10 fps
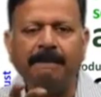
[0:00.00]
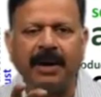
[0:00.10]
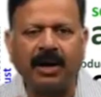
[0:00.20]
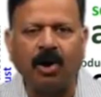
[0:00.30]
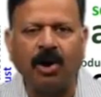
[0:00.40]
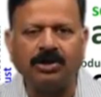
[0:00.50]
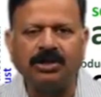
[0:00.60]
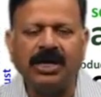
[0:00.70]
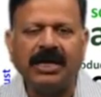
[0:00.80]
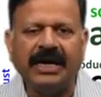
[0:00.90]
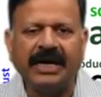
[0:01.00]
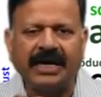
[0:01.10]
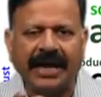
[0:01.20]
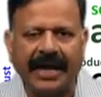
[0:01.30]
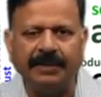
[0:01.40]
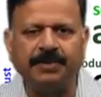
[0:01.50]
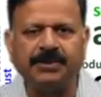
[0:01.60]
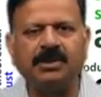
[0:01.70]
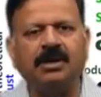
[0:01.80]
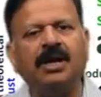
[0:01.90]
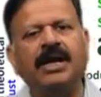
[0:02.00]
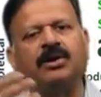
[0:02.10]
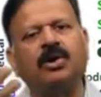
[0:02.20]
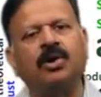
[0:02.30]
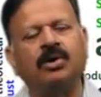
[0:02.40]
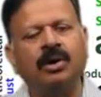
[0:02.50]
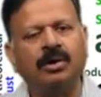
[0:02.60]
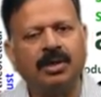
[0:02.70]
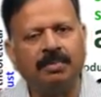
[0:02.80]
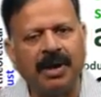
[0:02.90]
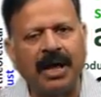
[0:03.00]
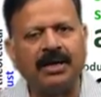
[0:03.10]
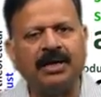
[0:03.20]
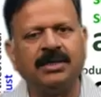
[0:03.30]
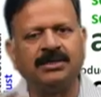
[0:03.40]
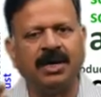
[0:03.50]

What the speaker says: because it helps later on the planners,